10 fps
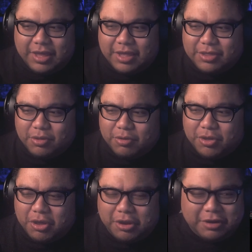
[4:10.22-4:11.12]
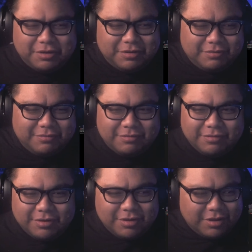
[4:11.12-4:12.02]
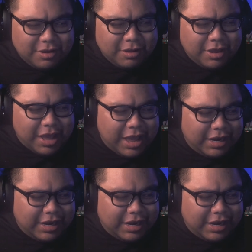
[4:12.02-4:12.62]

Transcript: It's so good. I